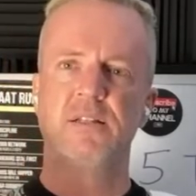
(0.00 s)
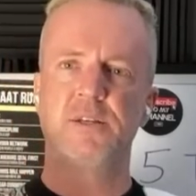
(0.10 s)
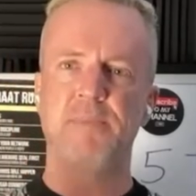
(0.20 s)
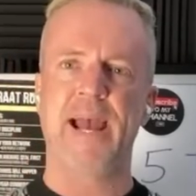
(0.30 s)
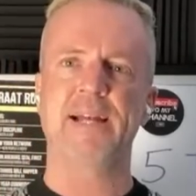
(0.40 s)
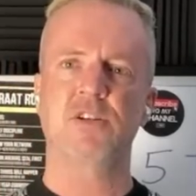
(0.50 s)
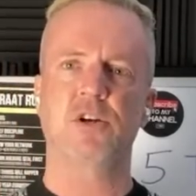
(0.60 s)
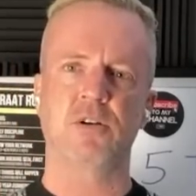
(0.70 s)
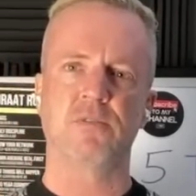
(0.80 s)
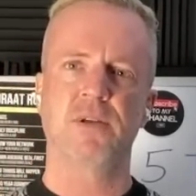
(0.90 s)
Demand
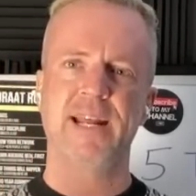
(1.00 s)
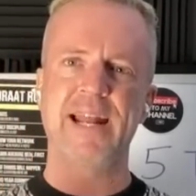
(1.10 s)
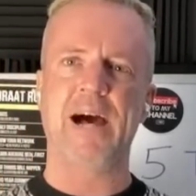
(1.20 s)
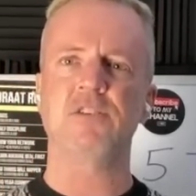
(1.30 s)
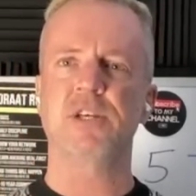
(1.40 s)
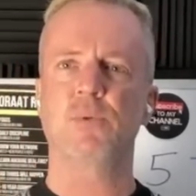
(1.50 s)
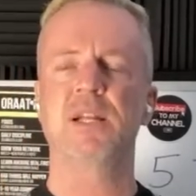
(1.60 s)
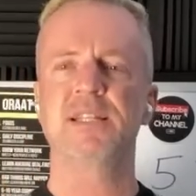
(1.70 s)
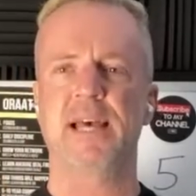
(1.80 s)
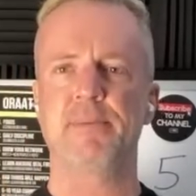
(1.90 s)
curve. In housing,
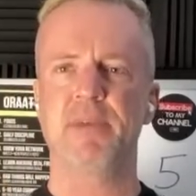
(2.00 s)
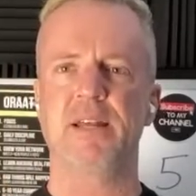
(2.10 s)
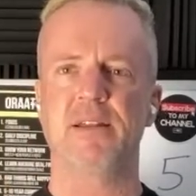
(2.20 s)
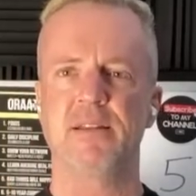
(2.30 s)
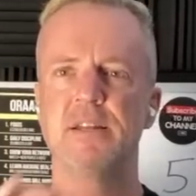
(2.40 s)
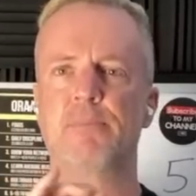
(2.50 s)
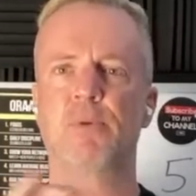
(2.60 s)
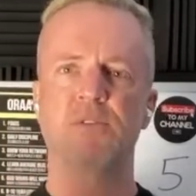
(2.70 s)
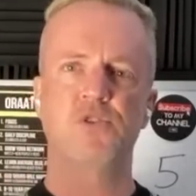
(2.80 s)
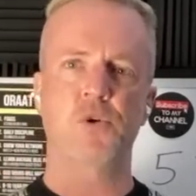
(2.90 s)
what does that mean?
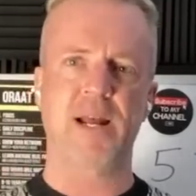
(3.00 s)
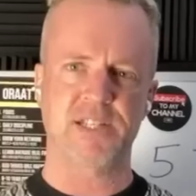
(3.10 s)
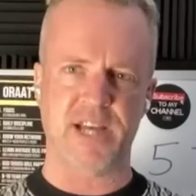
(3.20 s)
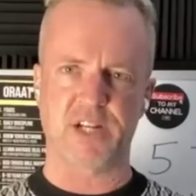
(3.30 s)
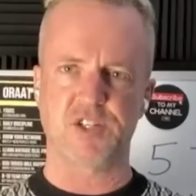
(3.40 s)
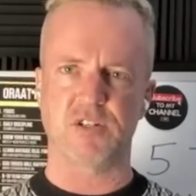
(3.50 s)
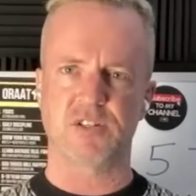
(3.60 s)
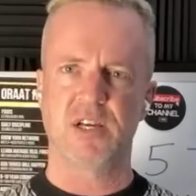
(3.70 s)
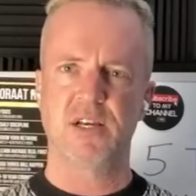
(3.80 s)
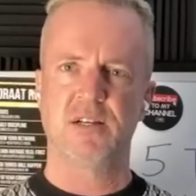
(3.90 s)
Number of
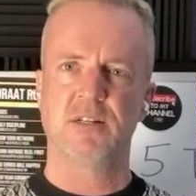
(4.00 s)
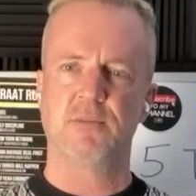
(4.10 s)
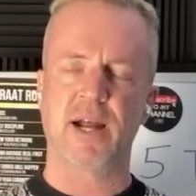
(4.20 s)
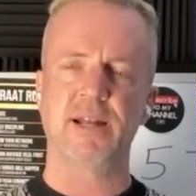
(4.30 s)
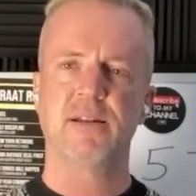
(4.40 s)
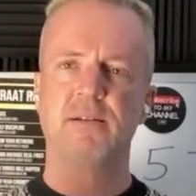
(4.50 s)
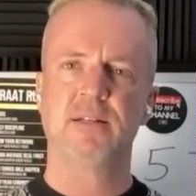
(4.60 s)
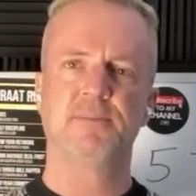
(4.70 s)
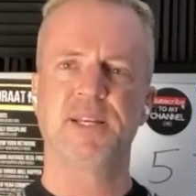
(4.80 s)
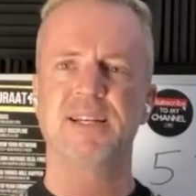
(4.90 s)
transactions, right?
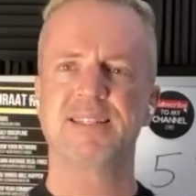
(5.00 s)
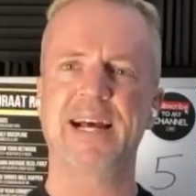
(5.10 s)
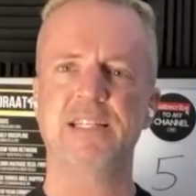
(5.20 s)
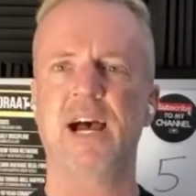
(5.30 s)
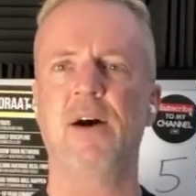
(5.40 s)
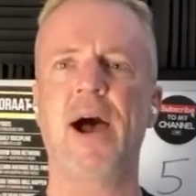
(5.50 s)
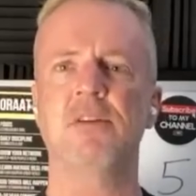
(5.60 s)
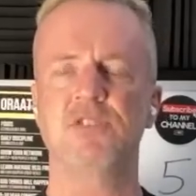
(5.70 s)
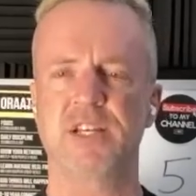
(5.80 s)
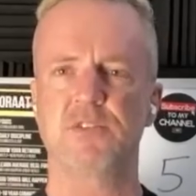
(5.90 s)
Because that's how
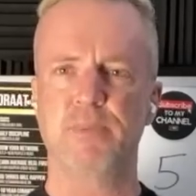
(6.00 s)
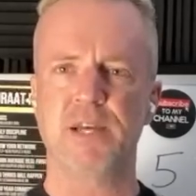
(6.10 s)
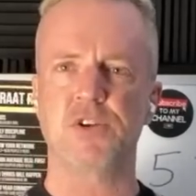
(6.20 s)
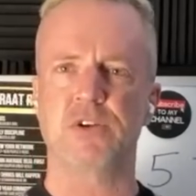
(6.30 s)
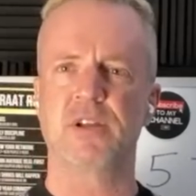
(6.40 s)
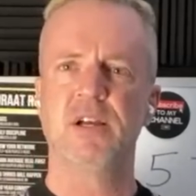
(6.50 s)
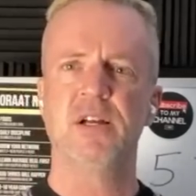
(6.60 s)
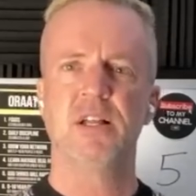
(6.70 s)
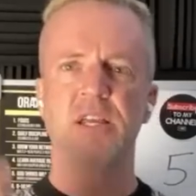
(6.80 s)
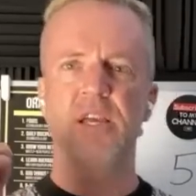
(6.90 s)
housing is measured
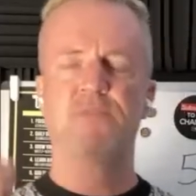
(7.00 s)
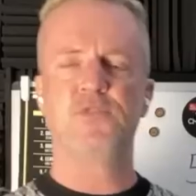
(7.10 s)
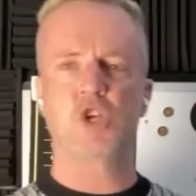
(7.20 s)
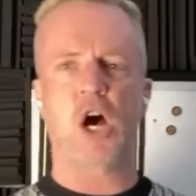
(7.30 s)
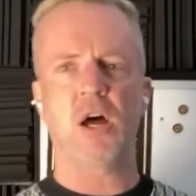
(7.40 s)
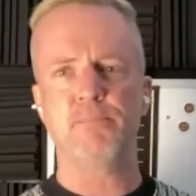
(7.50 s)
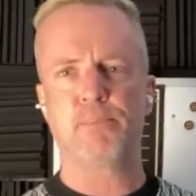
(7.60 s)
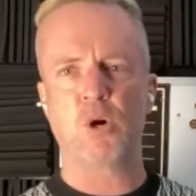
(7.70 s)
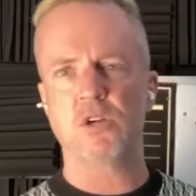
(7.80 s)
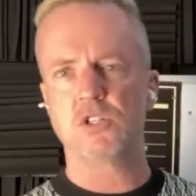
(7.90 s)
if John
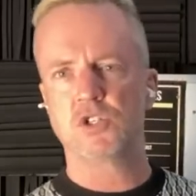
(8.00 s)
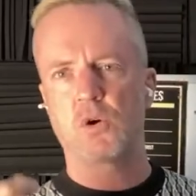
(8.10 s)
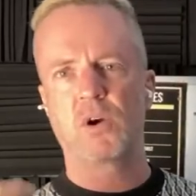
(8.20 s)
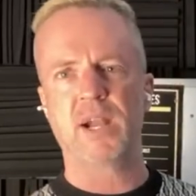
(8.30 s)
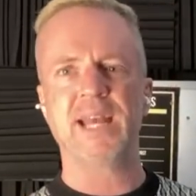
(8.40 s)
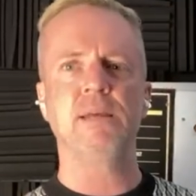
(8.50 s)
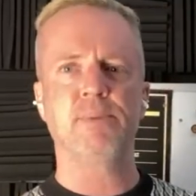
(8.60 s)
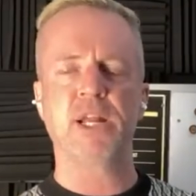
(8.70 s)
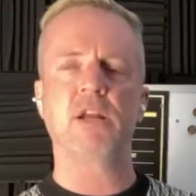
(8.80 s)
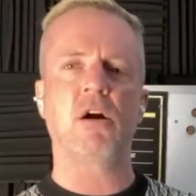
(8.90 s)
Burns or
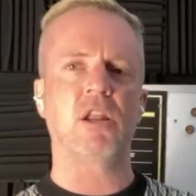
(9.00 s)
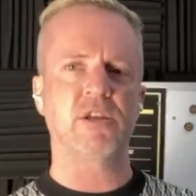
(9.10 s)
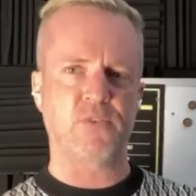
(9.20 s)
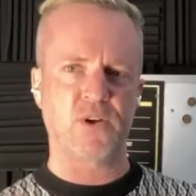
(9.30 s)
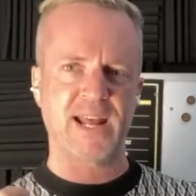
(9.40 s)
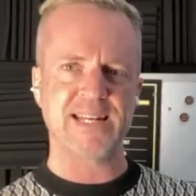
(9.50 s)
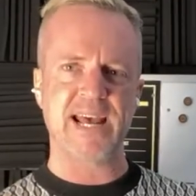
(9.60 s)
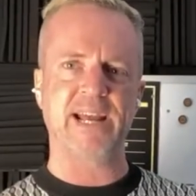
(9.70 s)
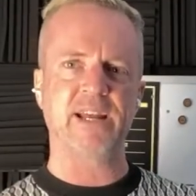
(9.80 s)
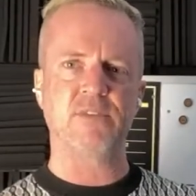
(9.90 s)
anybody calling for a
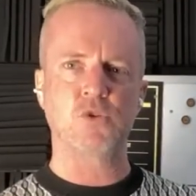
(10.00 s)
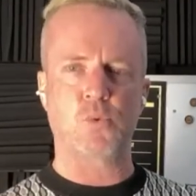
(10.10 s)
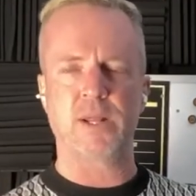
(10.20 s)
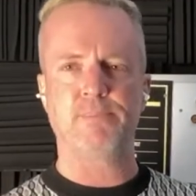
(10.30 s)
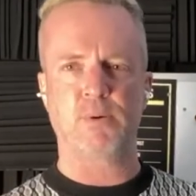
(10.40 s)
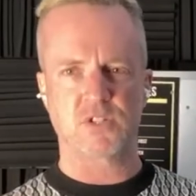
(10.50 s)
negative 20%